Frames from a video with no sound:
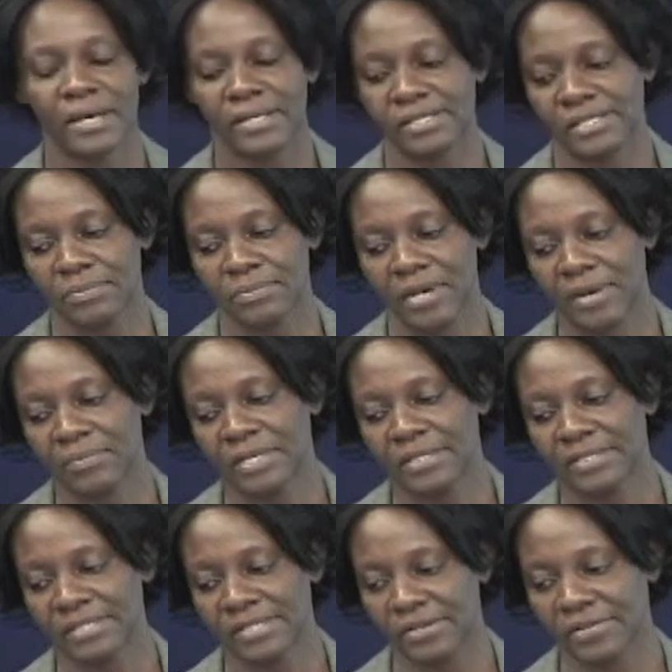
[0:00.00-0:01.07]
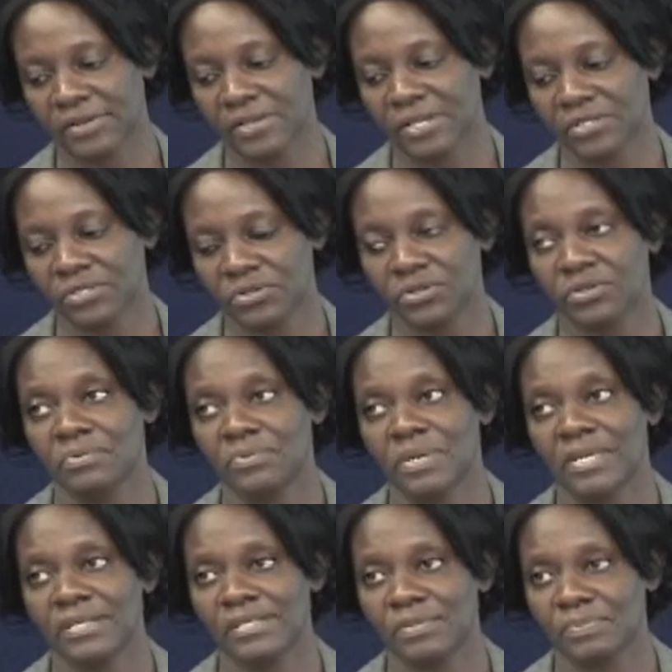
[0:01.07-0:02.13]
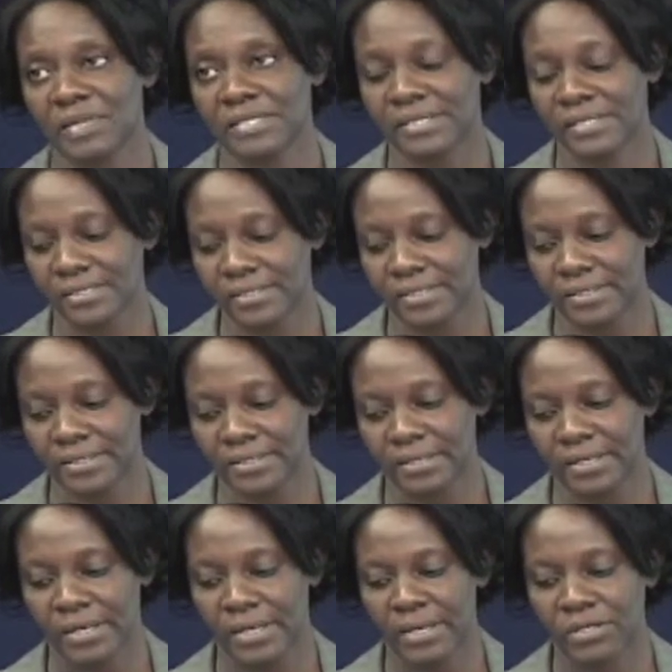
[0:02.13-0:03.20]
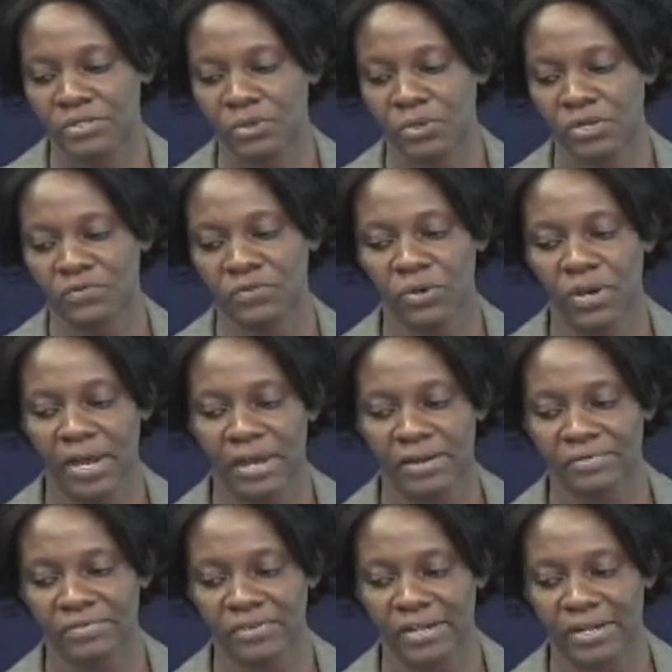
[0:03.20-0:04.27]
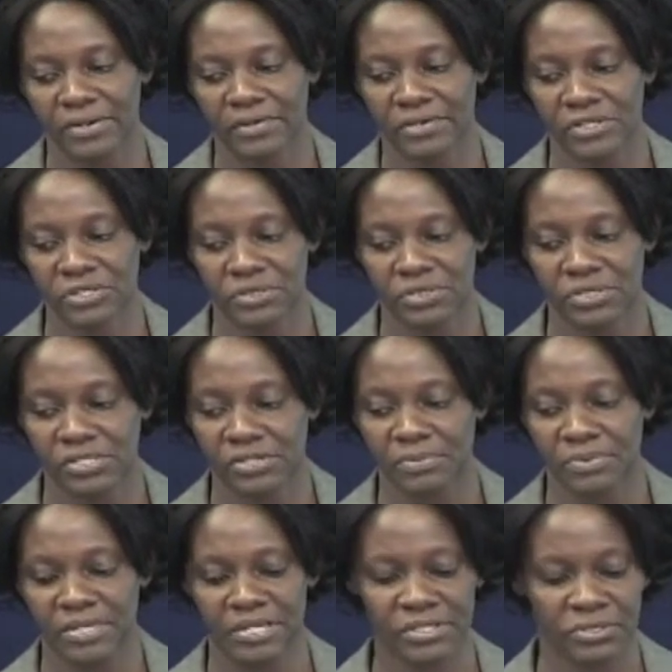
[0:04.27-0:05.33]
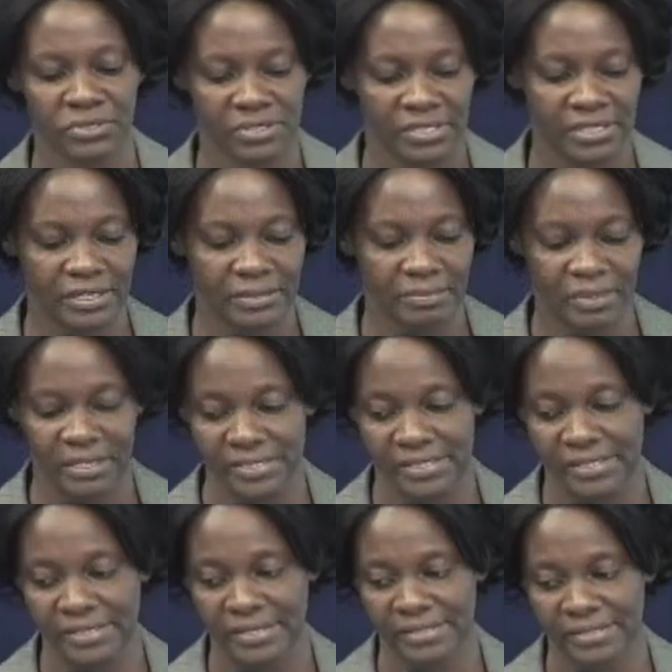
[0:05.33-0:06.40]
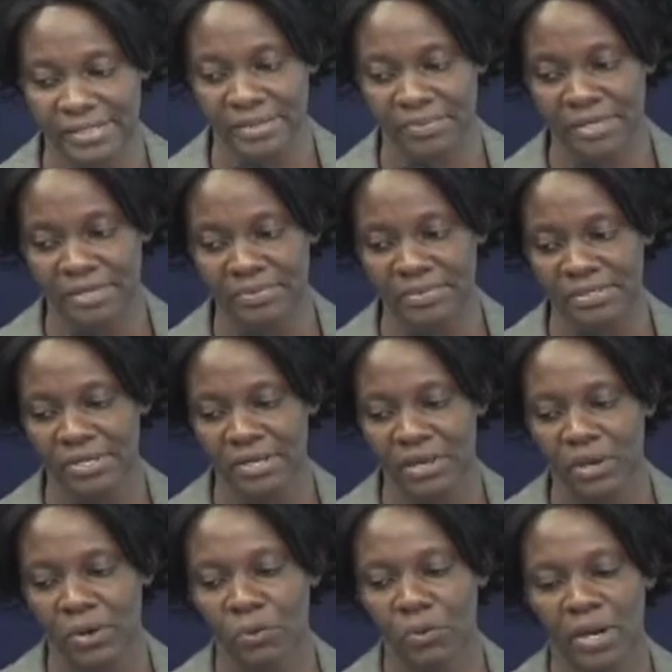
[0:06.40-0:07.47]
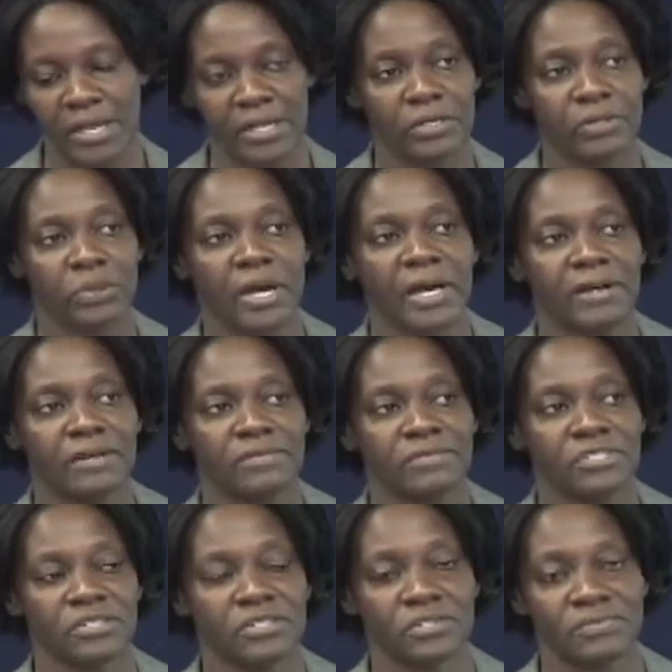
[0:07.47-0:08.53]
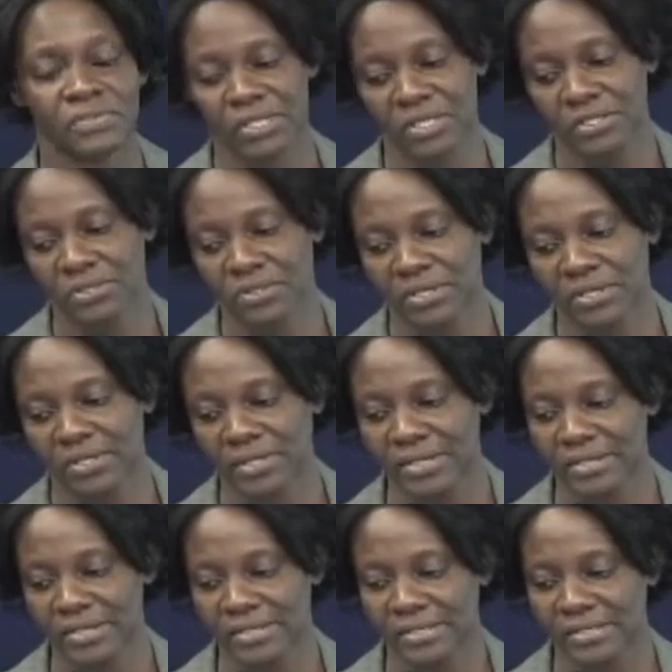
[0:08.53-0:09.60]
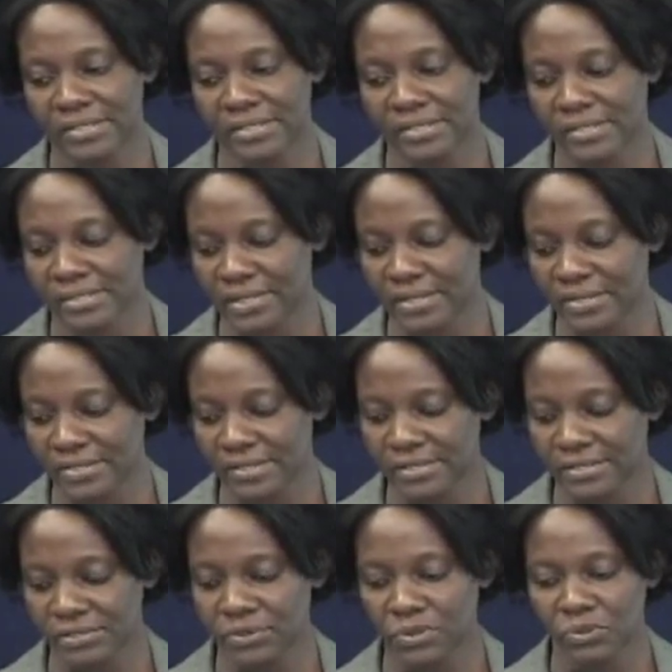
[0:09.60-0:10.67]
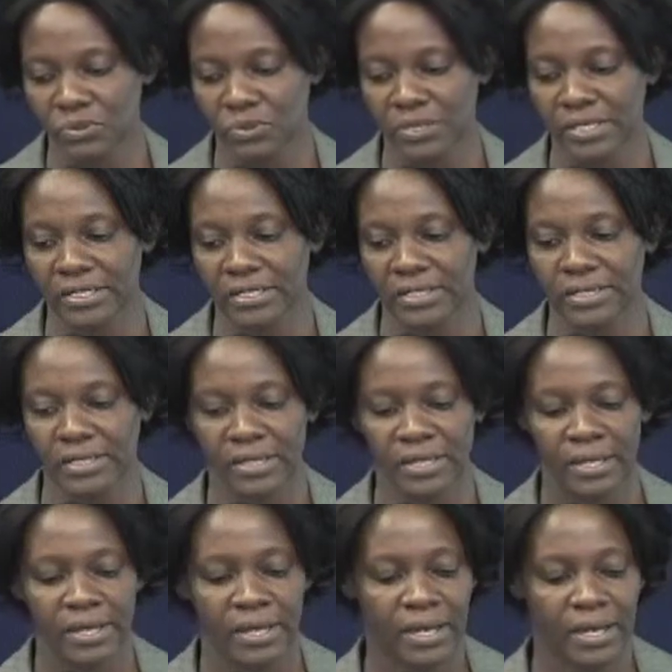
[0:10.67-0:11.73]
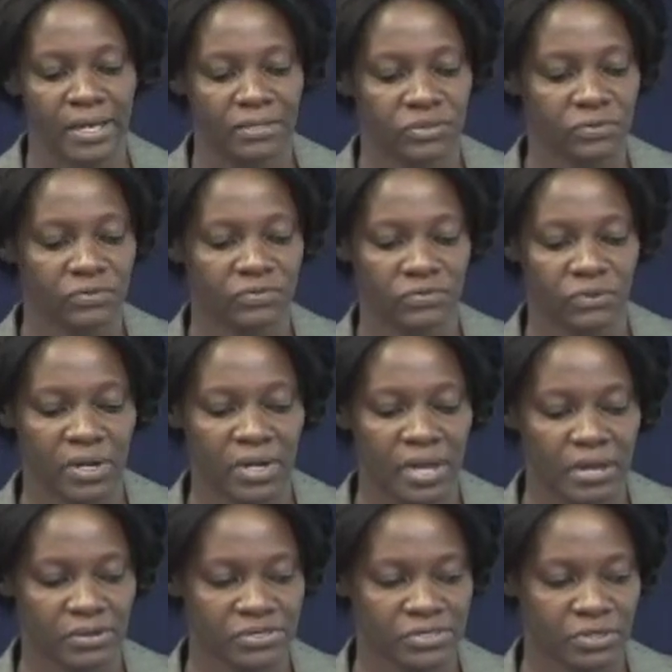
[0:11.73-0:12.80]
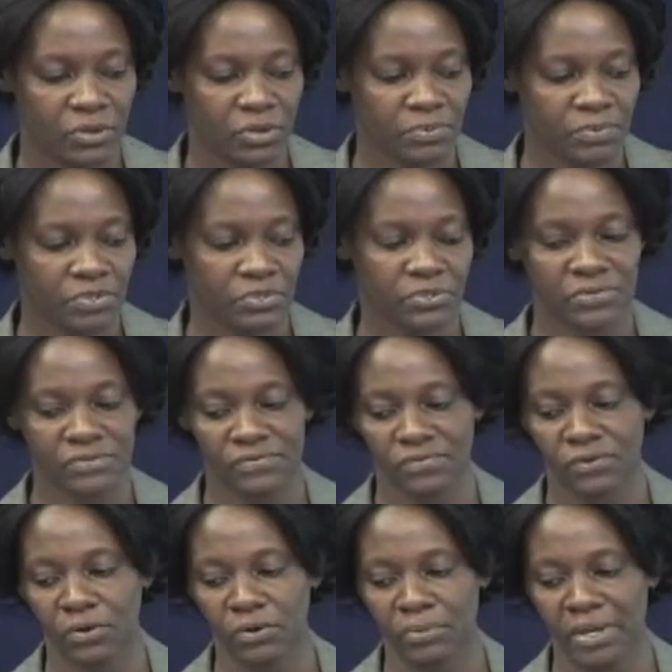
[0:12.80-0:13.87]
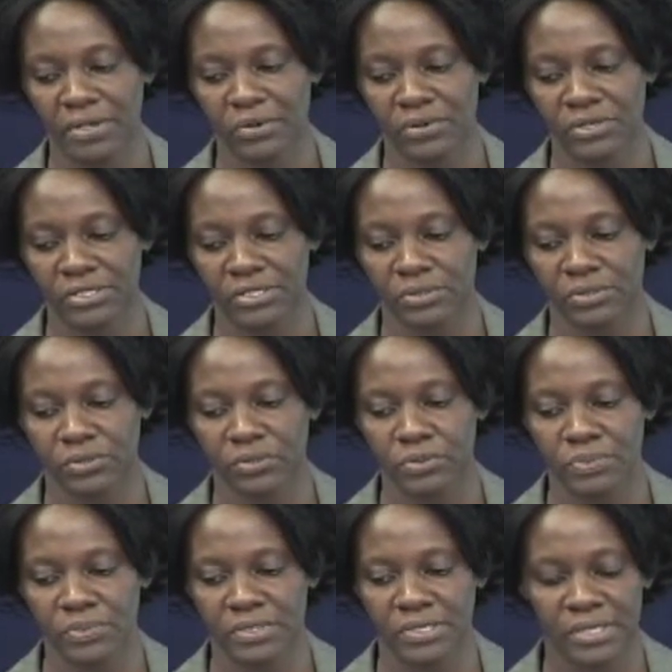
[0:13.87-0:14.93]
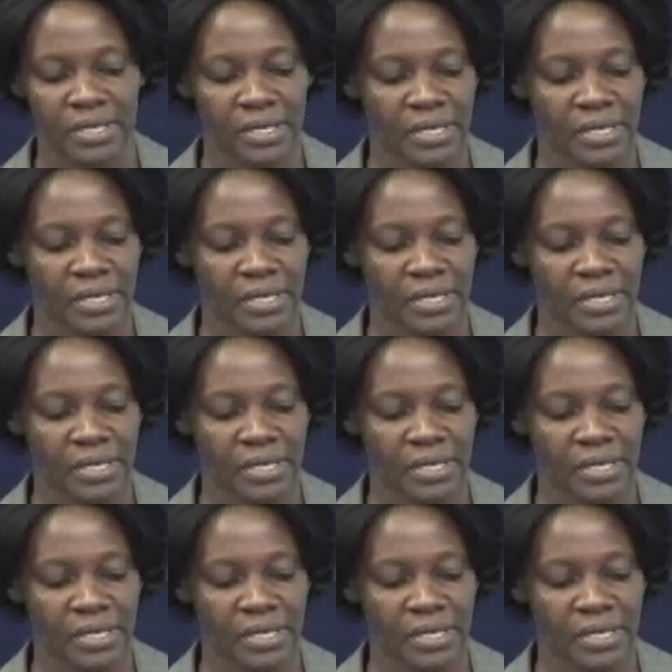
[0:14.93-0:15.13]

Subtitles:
suburban segregation remains persistent. So if you have racial discrimination taking place in the suburbs while you have gentrification in the inner cities, then this is going to lead to fewer housing options for minority groups.